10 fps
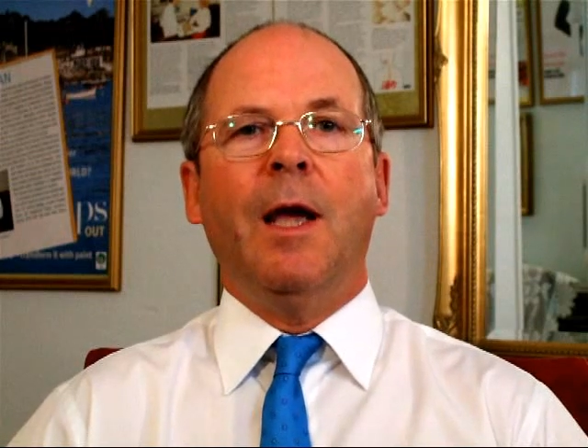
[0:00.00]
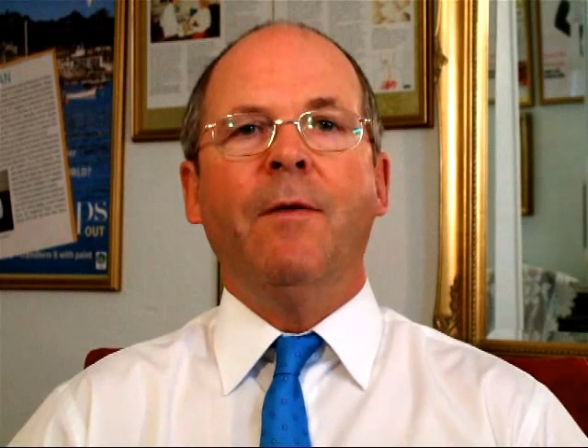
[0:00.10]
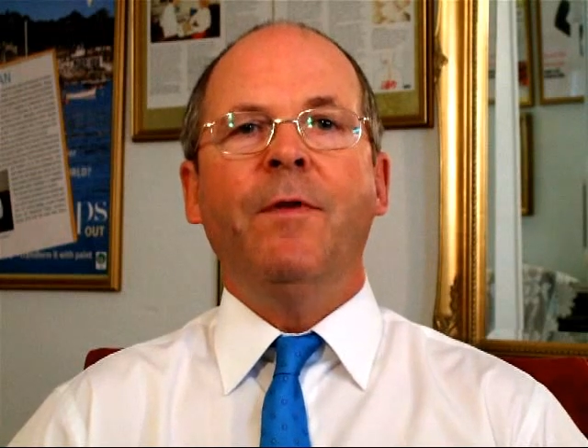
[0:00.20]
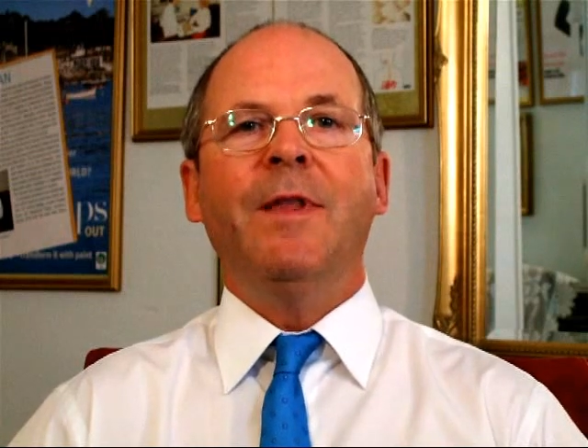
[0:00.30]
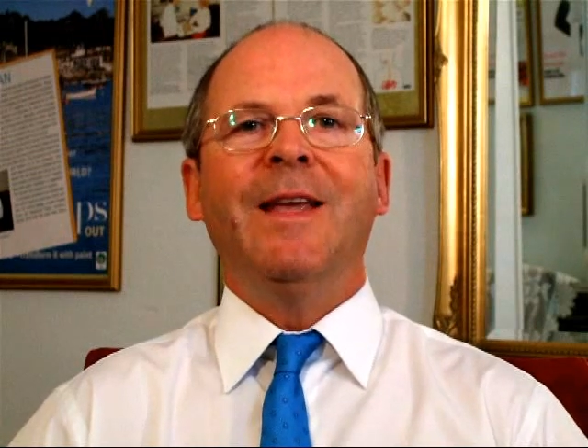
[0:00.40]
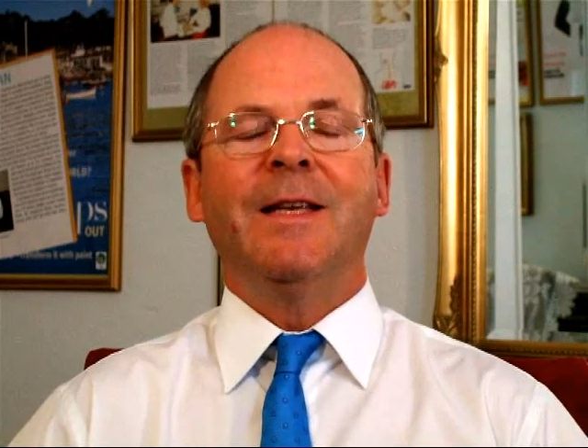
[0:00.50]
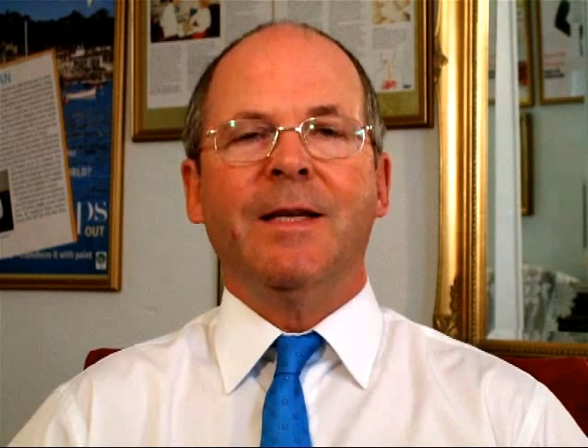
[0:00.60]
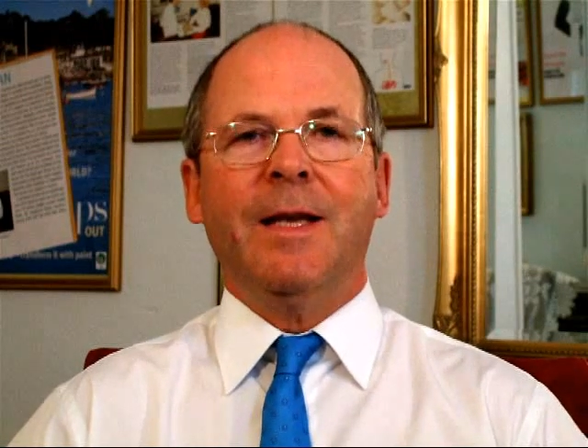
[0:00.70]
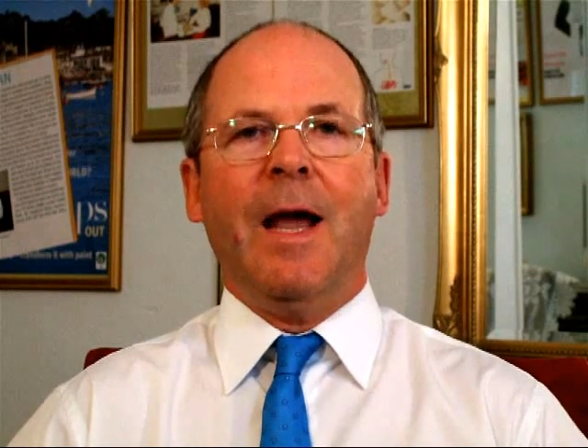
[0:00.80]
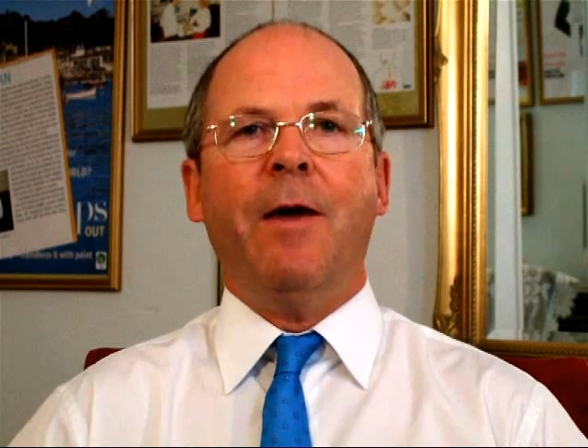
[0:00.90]
Everything
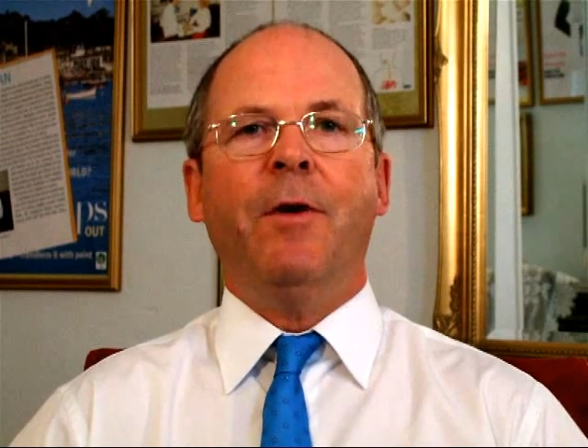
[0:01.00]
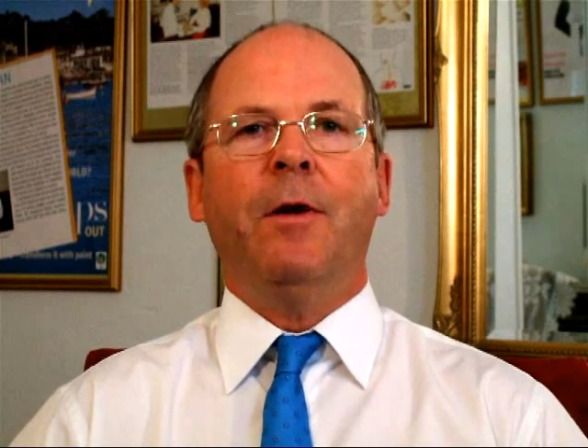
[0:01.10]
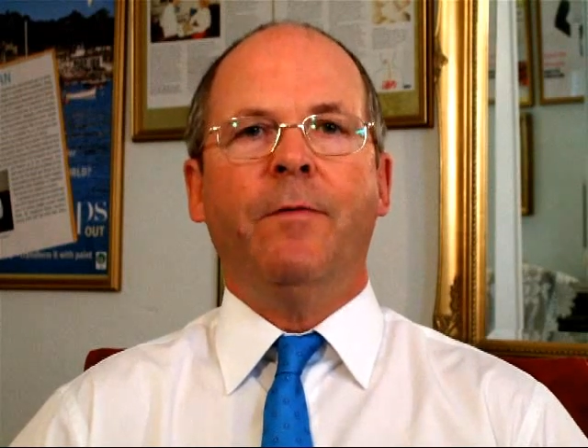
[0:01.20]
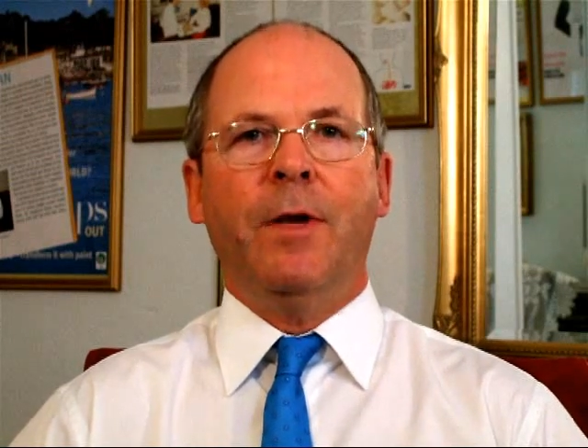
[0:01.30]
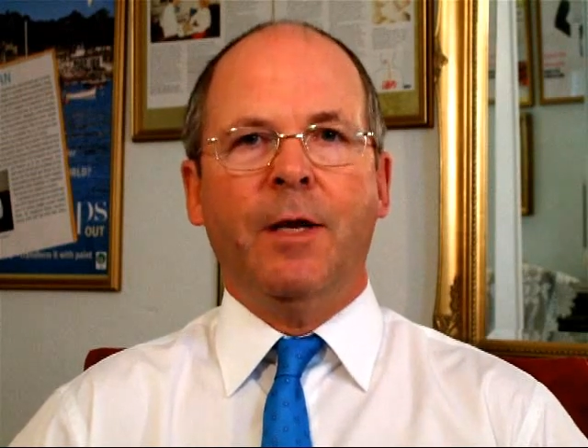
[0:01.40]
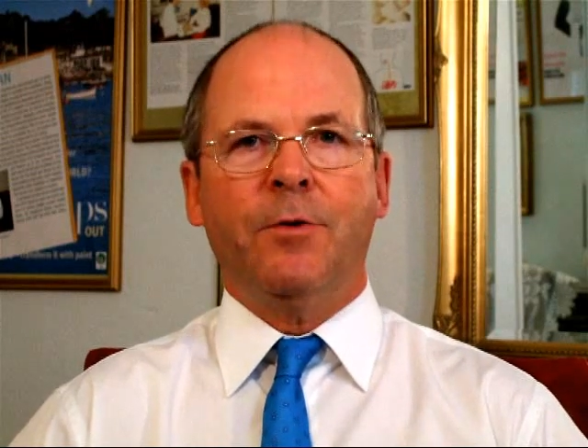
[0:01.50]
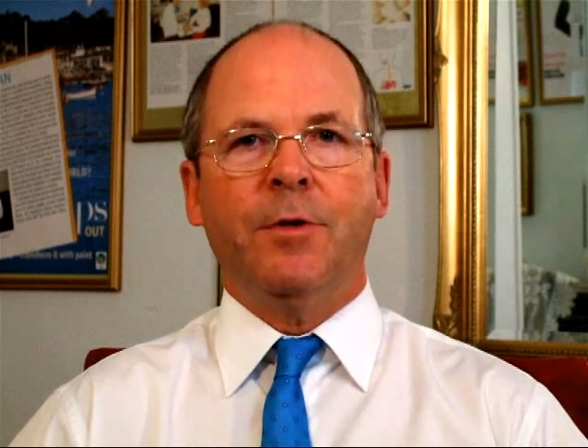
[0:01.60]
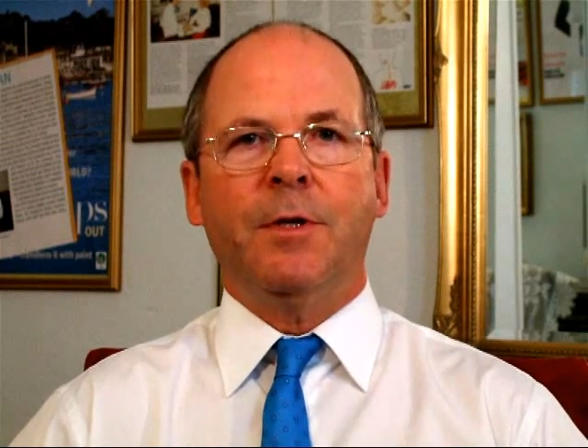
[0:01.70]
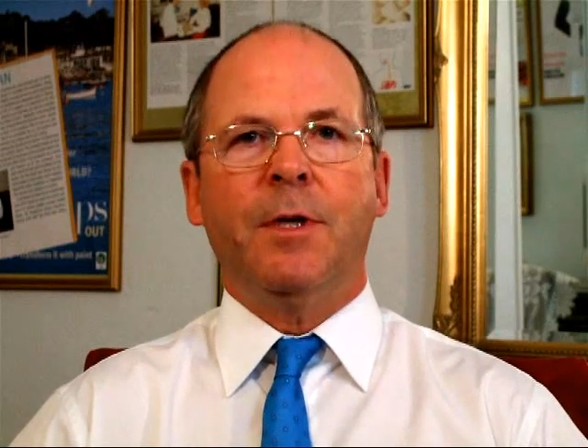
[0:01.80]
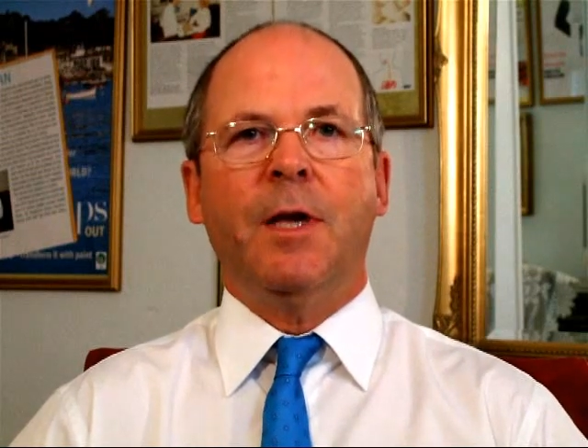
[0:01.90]
is a carrier of
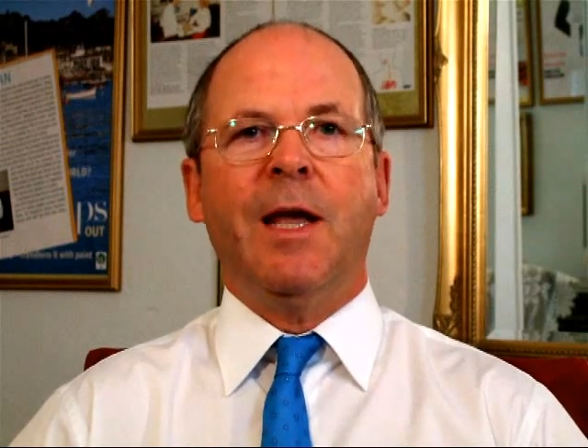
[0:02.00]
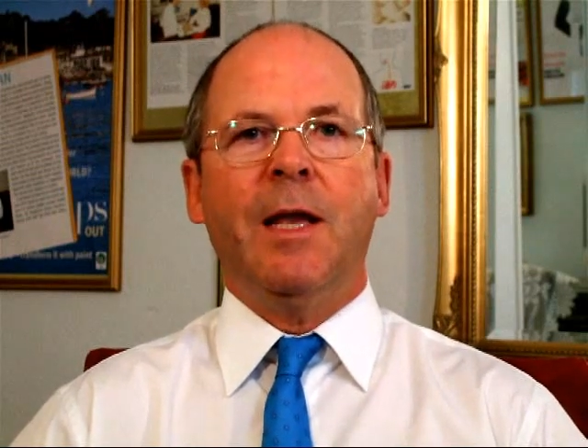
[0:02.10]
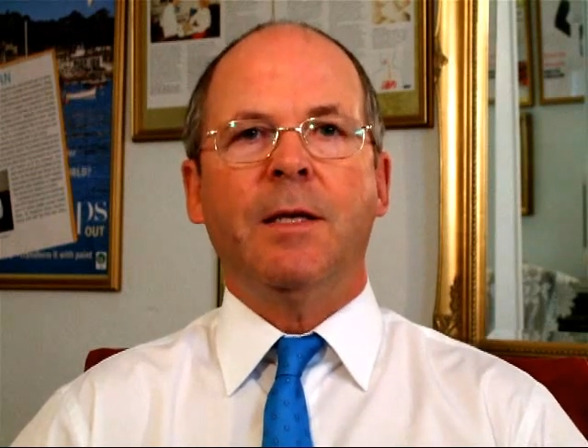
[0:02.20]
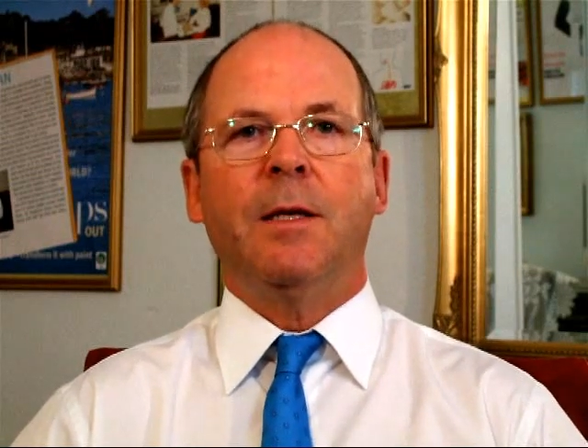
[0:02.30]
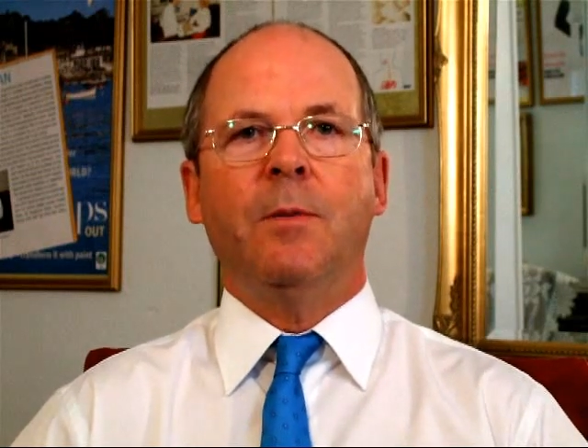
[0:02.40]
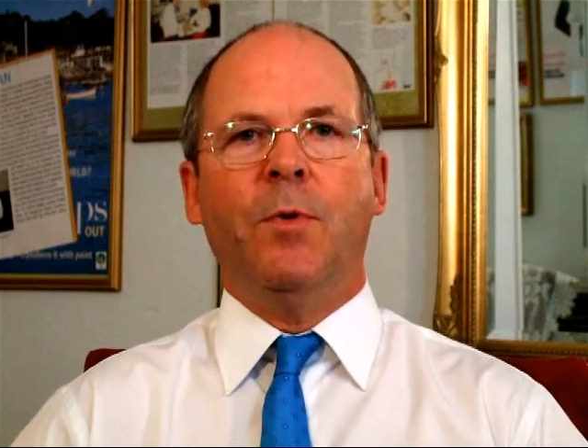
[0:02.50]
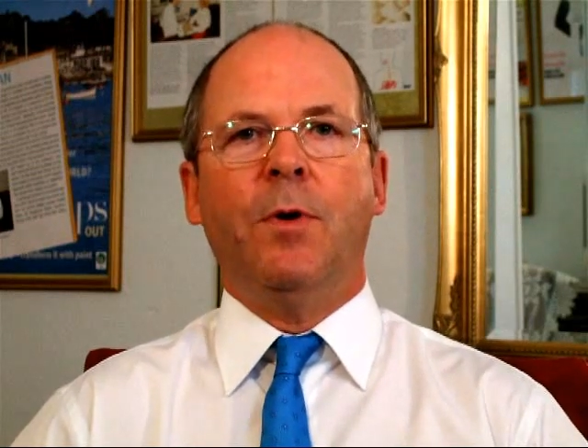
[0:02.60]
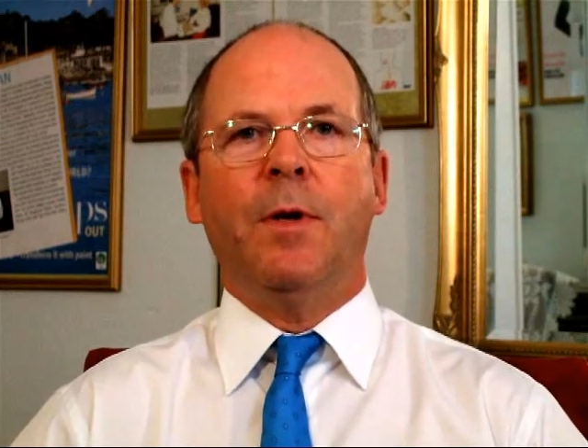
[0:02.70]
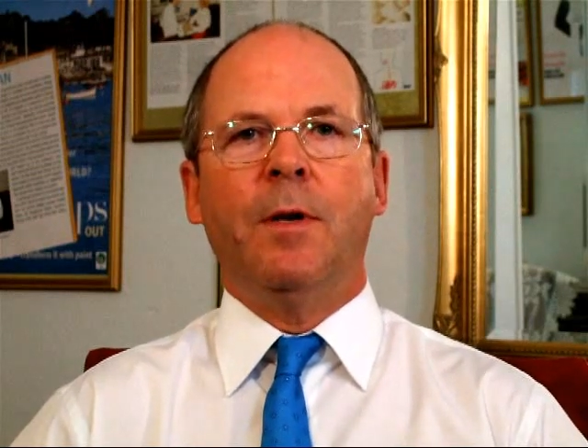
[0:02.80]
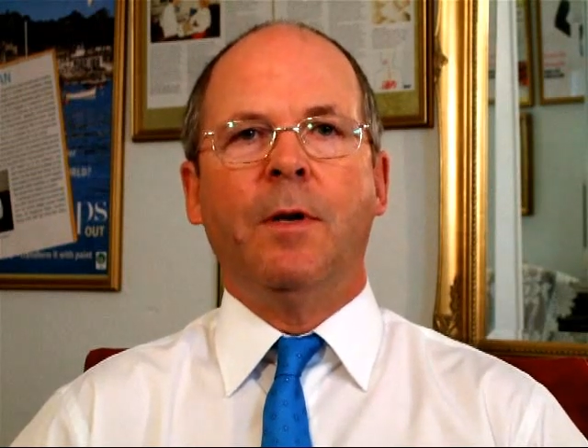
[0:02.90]
electricity into the
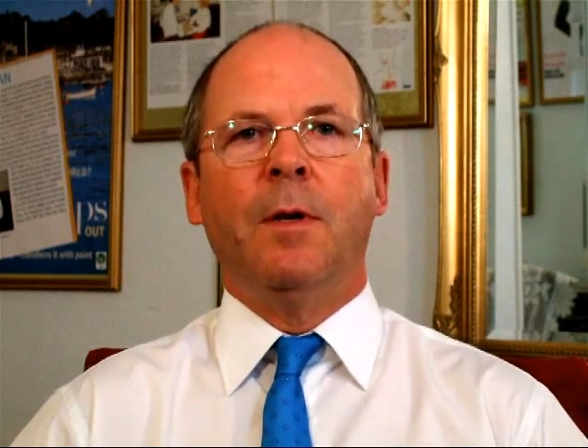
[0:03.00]
body.